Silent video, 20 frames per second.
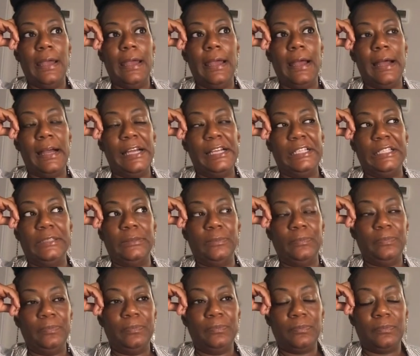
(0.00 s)

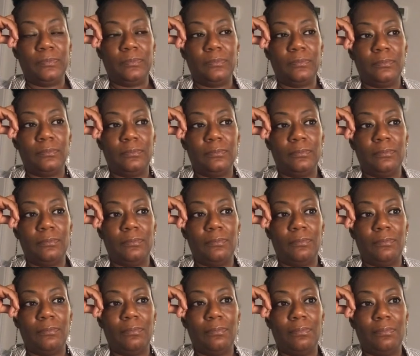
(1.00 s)
Um,
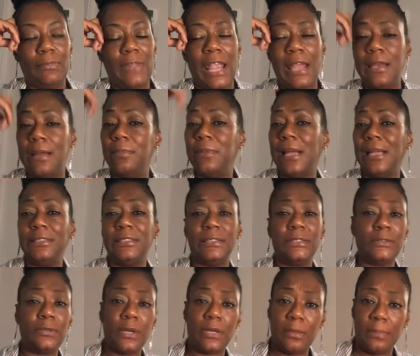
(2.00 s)
and I'm not just
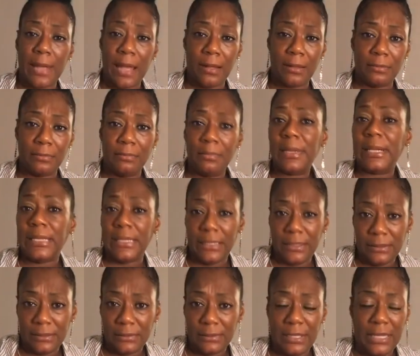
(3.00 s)
talking about money.
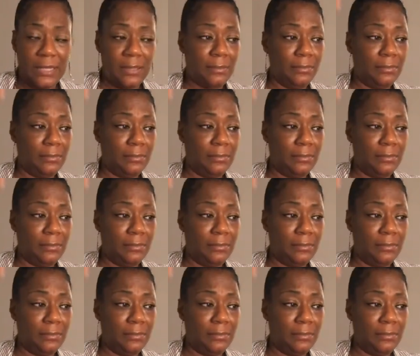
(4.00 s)
It